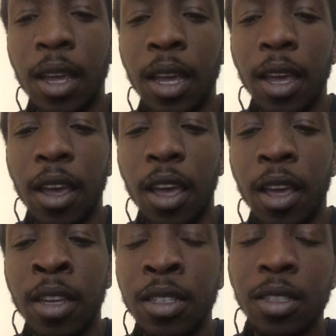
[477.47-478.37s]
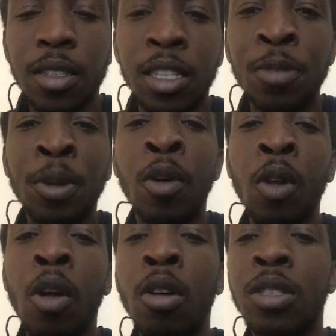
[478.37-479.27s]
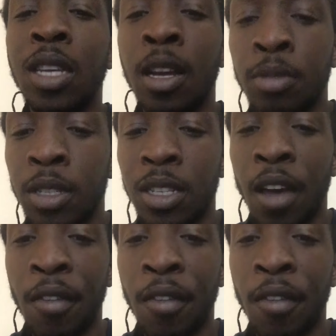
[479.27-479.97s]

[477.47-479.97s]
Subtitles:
it's been a long time since I've actually